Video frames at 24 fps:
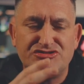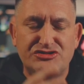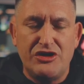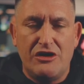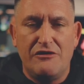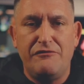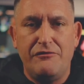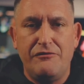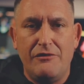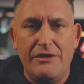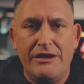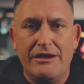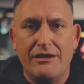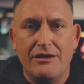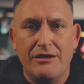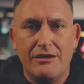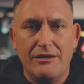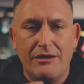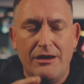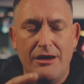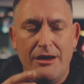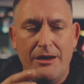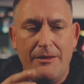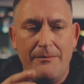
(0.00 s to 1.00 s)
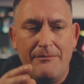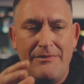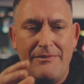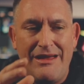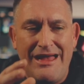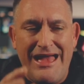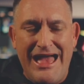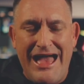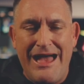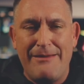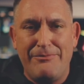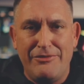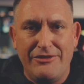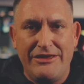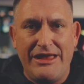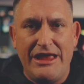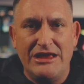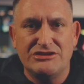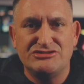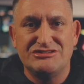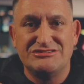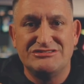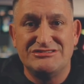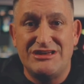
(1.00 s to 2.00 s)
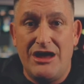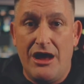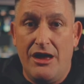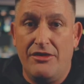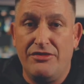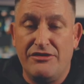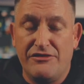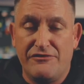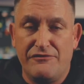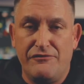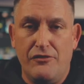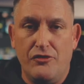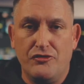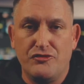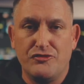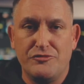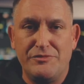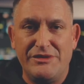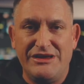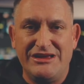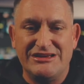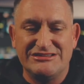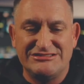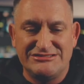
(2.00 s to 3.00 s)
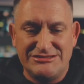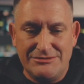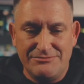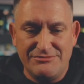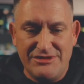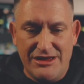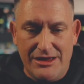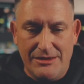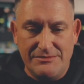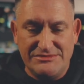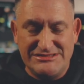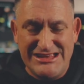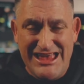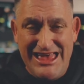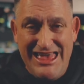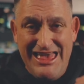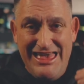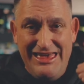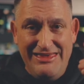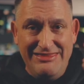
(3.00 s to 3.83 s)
software um, applications on this folder because sometimes